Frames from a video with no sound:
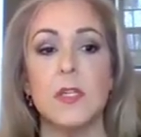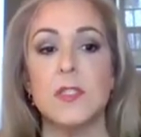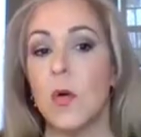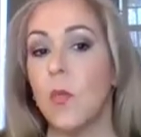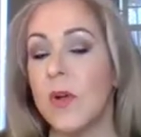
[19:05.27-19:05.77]

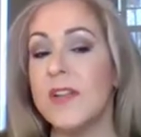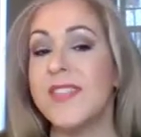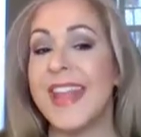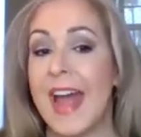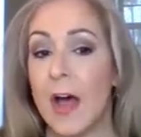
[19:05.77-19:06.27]
So, one of
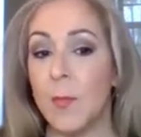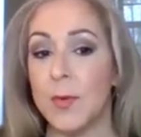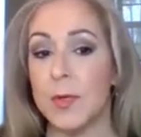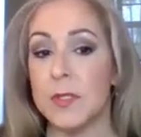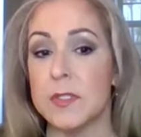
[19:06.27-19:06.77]
the
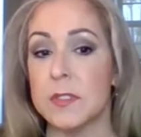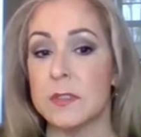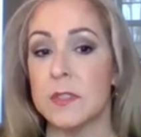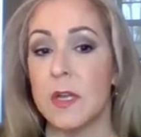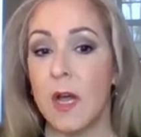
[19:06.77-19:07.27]

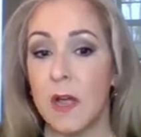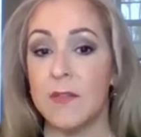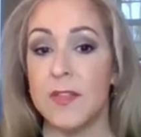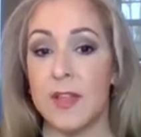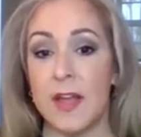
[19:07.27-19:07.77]
outputs
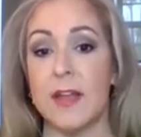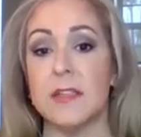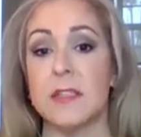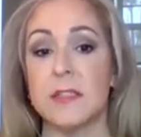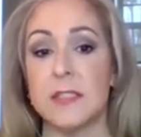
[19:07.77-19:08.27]
of
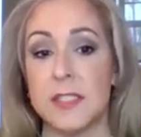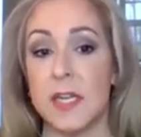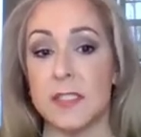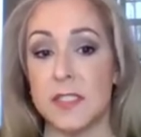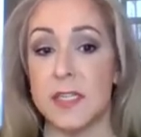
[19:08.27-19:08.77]
that
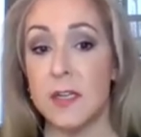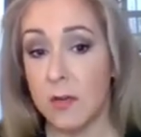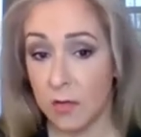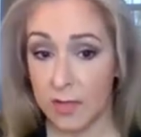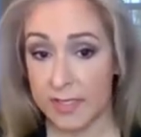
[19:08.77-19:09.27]
TIC
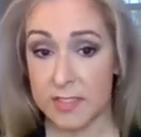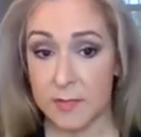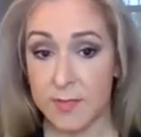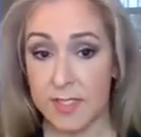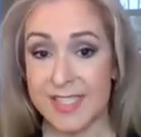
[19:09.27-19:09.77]
or
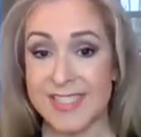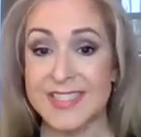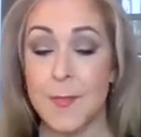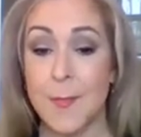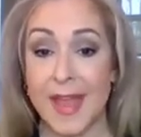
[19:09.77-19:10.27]
estimate
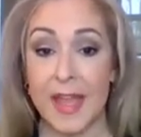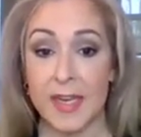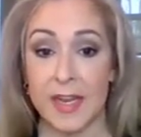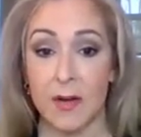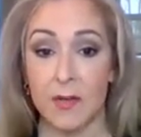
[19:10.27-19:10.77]
is the
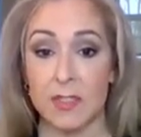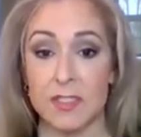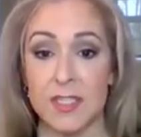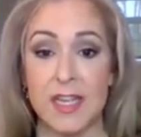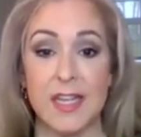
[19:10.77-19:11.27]
man
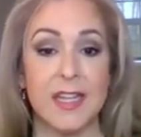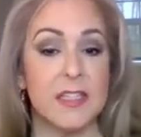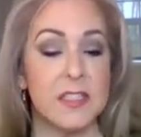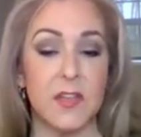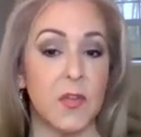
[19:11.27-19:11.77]
hours.
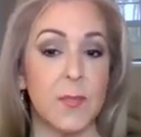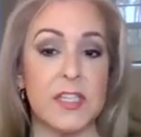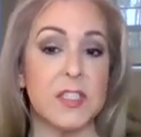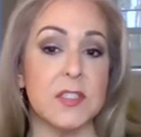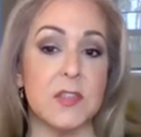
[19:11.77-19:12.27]
This
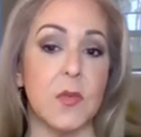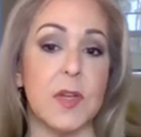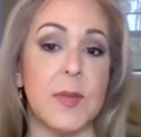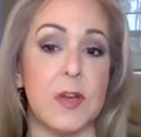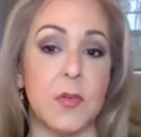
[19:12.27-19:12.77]
information is going
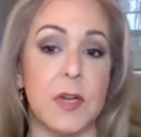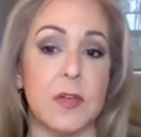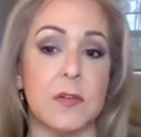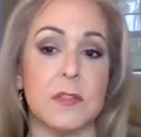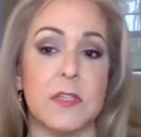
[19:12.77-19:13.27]
to be
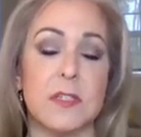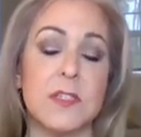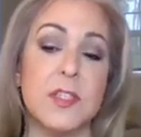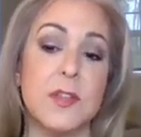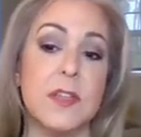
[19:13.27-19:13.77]
critical
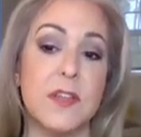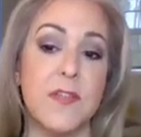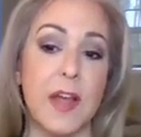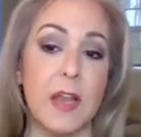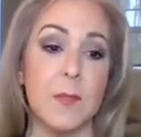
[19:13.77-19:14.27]
to the
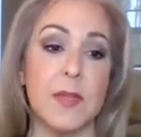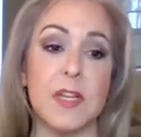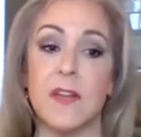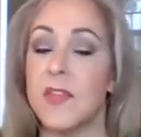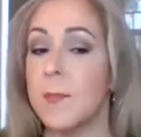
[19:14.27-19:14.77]

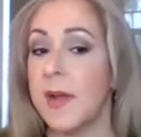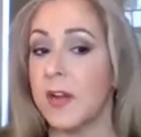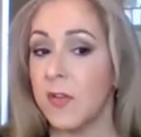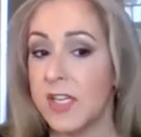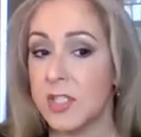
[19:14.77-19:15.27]
development of the
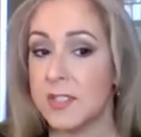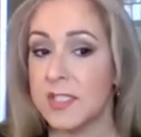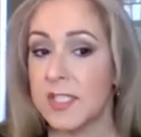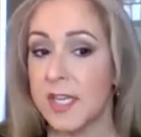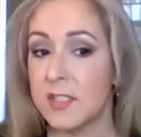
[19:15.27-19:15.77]
migration
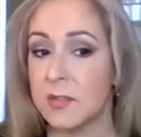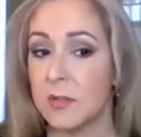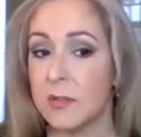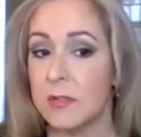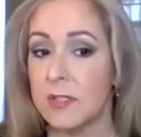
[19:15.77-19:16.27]

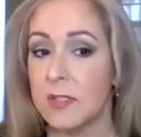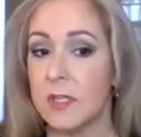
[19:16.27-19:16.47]
schedule.